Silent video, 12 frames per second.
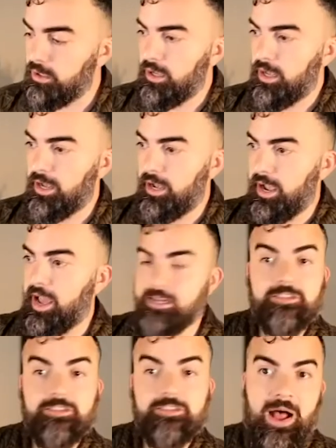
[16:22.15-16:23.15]
Right. And
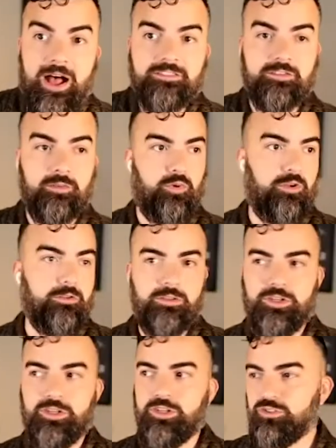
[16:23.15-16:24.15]
it's
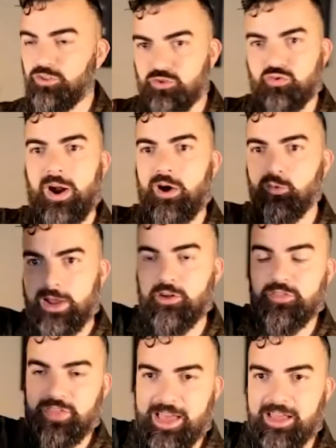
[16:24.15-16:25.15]
possible to drown
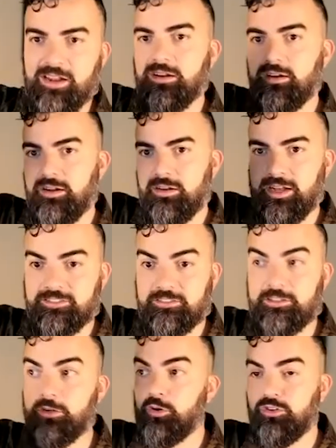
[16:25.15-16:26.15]
out that
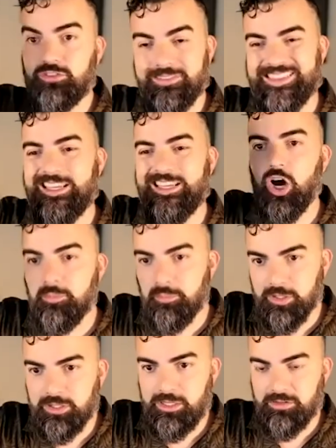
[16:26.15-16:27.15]
exterior stuff, the
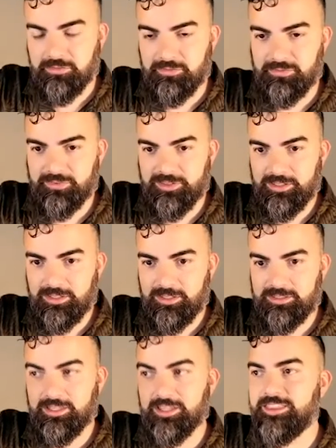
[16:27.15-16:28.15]
unbelief,
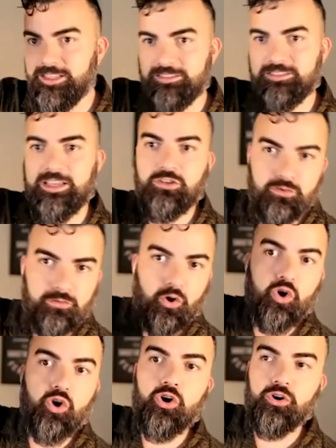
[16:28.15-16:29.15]
the things that you've
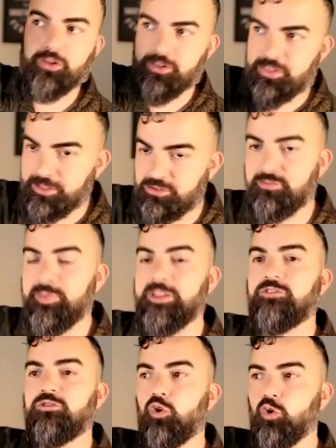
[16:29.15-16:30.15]
heard, the things you've
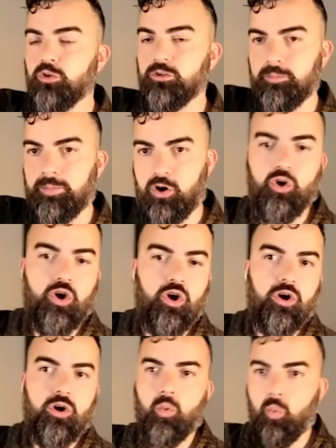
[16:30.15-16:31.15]
been told about
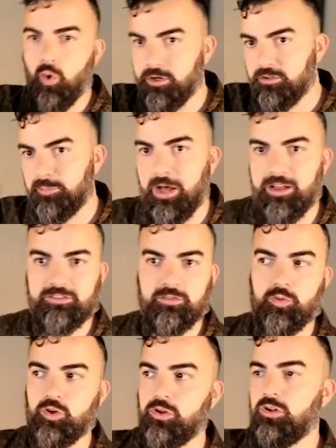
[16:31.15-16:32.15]
what is
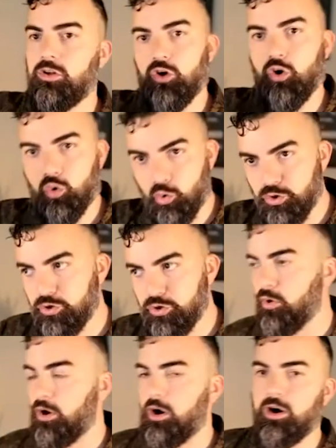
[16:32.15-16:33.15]
possible, who you
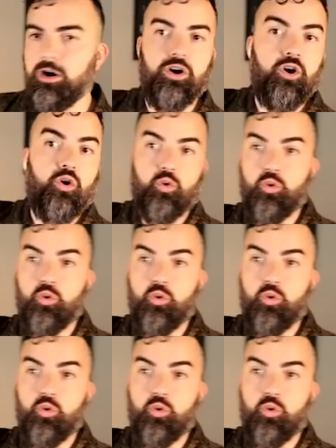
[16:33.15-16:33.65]
are, who